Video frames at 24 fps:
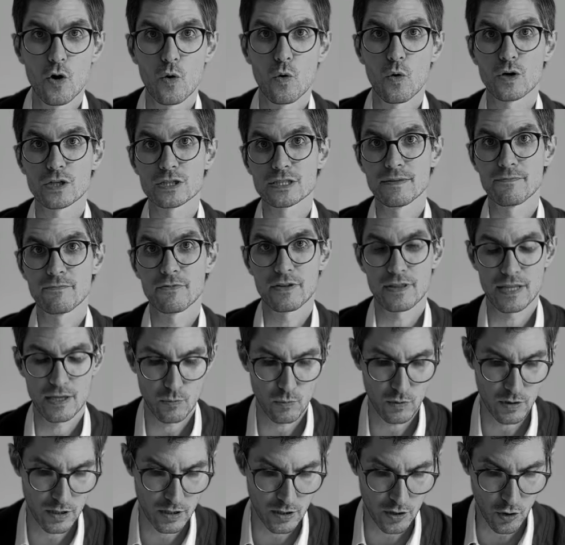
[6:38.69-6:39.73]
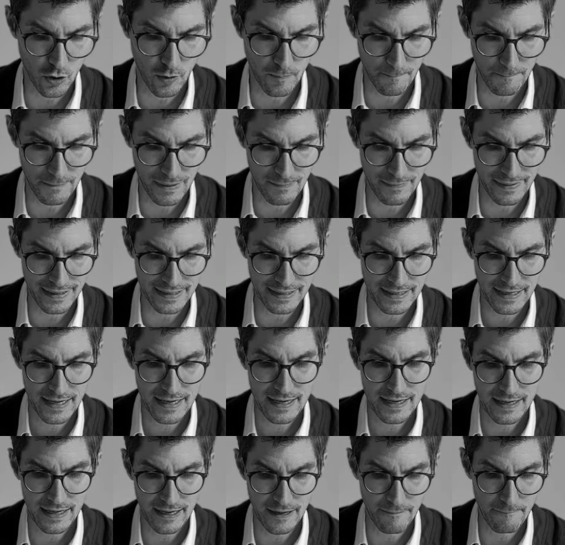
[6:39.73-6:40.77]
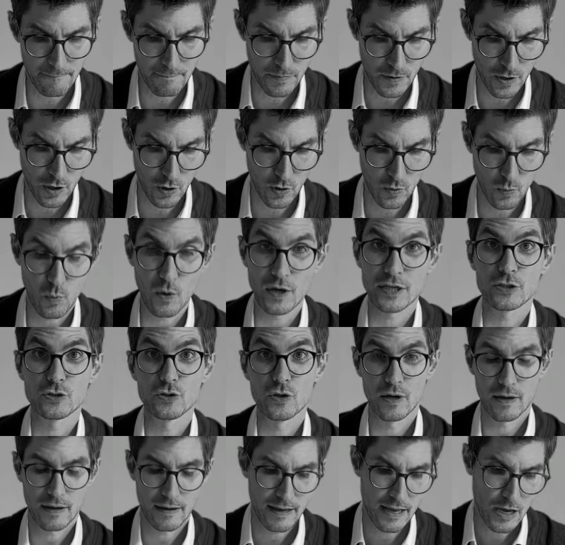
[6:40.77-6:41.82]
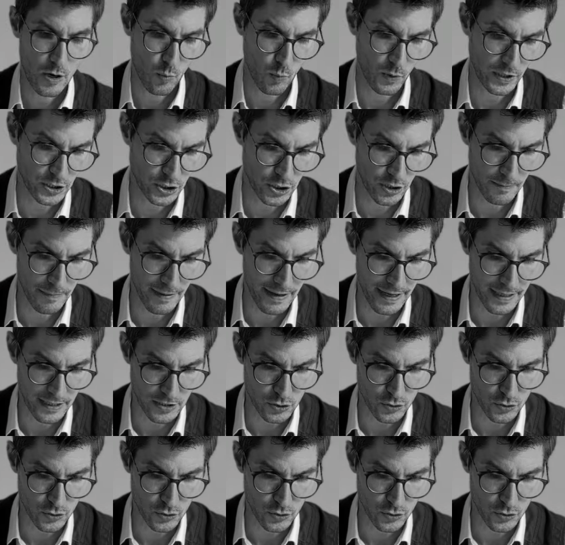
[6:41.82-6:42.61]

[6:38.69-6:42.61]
or something that will complement what you're buying.